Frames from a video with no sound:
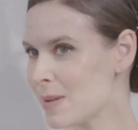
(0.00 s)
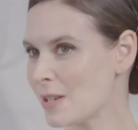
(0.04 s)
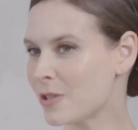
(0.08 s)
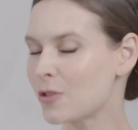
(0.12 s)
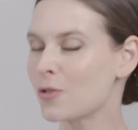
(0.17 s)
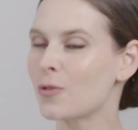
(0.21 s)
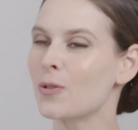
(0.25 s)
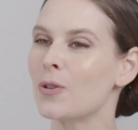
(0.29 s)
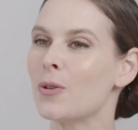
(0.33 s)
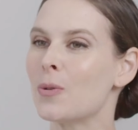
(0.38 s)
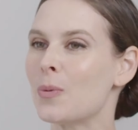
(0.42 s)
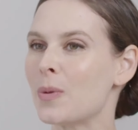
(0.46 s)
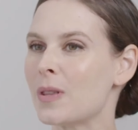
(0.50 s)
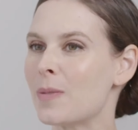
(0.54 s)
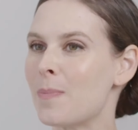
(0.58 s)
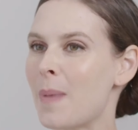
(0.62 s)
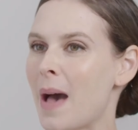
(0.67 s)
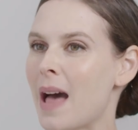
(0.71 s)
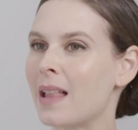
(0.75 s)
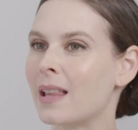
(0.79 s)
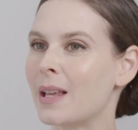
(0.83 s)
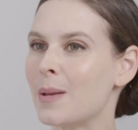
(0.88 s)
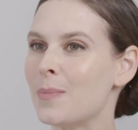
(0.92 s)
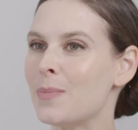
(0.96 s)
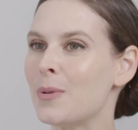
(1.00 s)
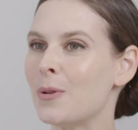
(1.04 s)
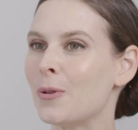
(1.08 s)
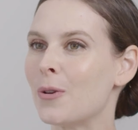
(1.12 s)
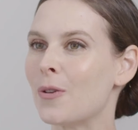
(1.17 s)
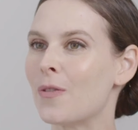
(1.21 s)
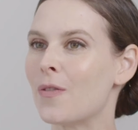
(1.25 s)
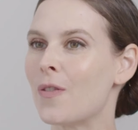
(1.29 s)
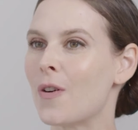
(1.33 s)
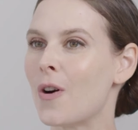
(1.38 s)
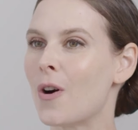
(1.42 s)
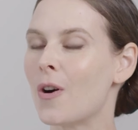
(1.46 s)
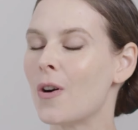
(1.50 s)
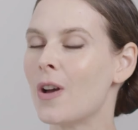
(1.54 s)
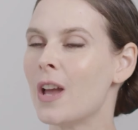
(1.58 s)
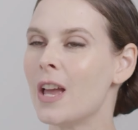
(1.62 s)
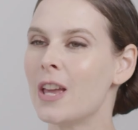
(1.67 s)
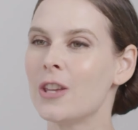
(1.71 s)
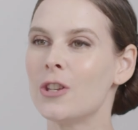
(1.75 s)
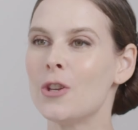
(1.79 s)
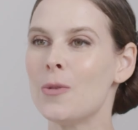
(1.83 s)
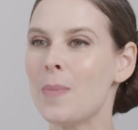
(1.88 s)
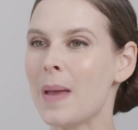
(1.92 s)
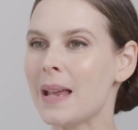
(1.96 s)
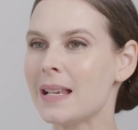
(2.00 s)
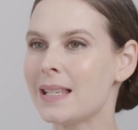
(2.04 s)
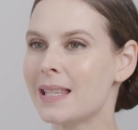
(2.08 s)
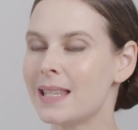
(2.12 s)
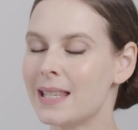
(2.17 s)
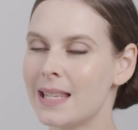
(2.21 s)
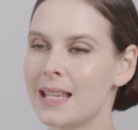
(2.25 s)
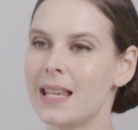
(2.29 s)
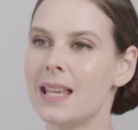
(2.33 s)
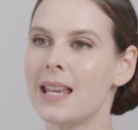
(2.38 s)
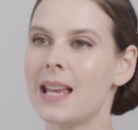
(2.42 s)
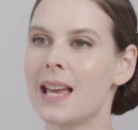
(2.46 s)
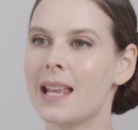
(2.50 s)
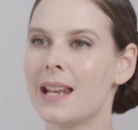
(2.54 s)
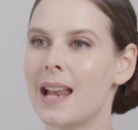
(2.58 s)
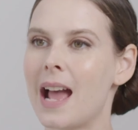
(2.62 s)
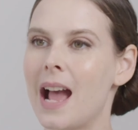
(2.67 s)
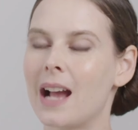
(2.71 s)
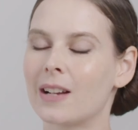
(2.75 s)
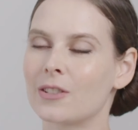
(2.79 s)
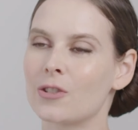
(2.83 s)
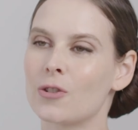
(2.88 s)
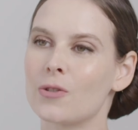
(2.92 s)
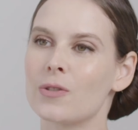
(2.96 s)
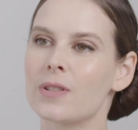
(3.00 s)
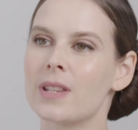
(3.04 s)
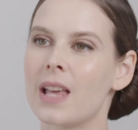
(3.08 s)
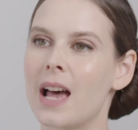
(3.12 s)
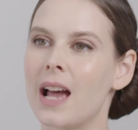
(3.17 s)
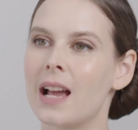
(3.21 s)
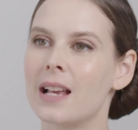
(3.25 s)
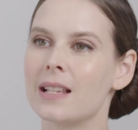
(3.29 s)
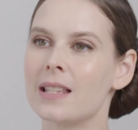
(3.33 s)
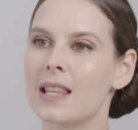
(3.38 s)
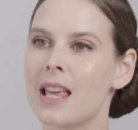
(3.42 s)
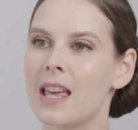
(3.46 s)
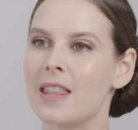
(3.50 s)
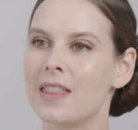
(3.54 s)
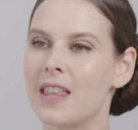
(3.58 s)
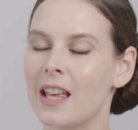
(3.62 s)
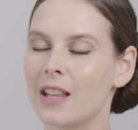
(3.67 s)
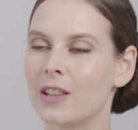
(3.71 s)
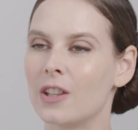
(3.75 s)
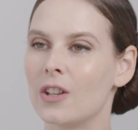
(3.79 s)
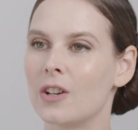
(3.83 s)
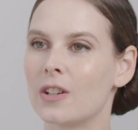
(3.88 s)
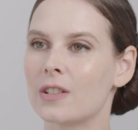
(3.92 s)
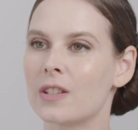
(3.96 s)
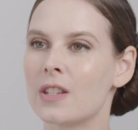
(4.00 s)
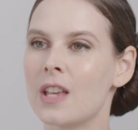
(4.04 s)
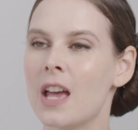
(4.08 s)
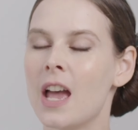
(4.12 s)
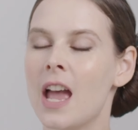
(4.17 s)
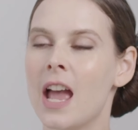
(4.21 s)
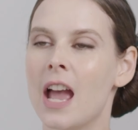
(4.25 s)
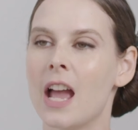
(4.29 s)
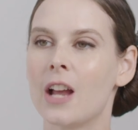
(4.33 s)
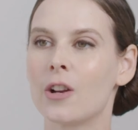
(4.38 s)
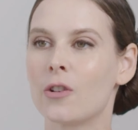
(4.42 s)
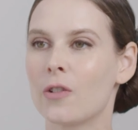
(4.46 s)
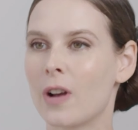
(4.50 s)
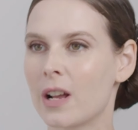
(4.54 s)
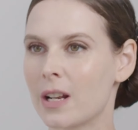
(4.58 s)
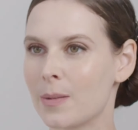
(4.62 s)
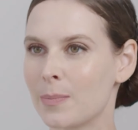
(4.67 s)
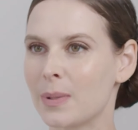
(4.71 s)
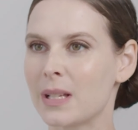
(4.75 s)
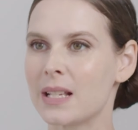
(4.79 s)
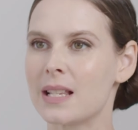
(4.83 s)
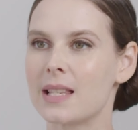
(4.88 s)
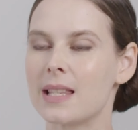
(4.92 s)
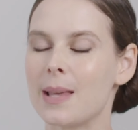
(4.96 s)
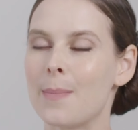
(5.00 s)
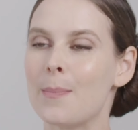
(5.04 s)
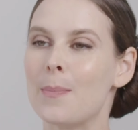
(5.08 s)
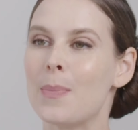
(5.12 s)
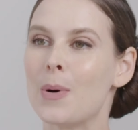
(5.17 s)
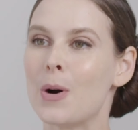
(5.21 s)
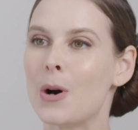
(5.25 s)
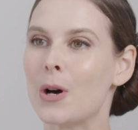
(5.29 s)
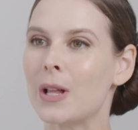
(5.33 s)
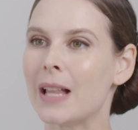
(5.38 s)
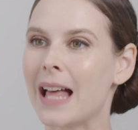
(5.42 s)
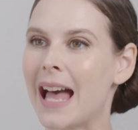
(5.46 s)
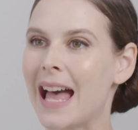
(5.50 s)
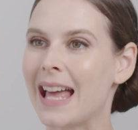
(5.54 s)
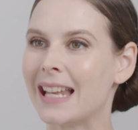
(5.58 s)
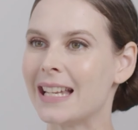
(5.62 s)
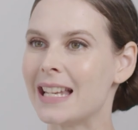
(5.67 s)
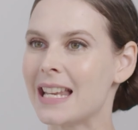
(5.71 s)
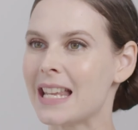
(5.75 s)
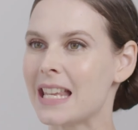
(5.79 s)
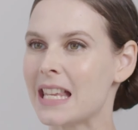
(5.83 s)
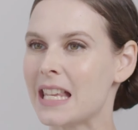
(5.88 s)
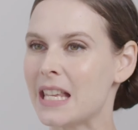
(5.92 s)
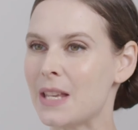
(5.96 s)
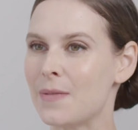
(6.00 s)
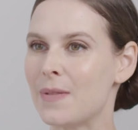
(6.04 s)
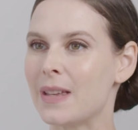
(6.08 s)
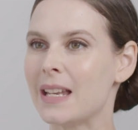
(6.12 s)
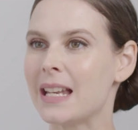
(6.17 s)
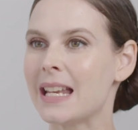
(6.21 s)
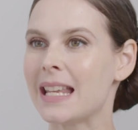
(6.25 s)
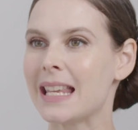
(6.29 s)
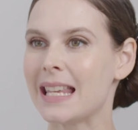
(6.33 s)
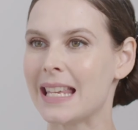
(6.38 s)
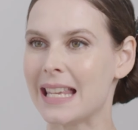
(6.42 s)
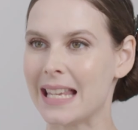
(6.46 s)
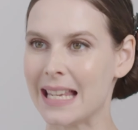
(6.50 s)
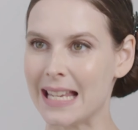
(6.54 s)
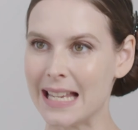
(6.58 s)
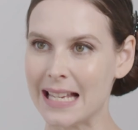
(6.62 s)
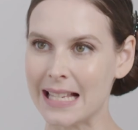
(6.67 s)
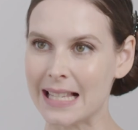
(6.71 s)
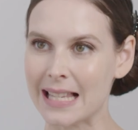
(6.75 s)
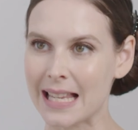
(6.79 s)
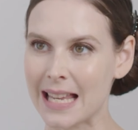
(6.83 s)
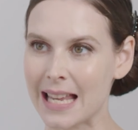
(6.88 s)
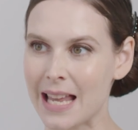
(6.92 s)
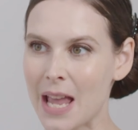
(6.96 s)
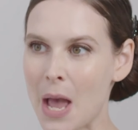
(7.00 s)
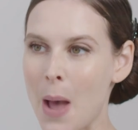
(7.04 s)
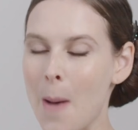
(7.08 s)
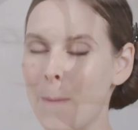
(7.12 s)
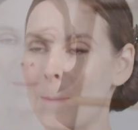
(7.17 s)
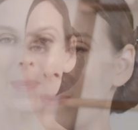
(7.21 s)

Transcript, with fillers: can be true with Ballet Beautiful. You may see an exercise that looks incredibly simple and even easy,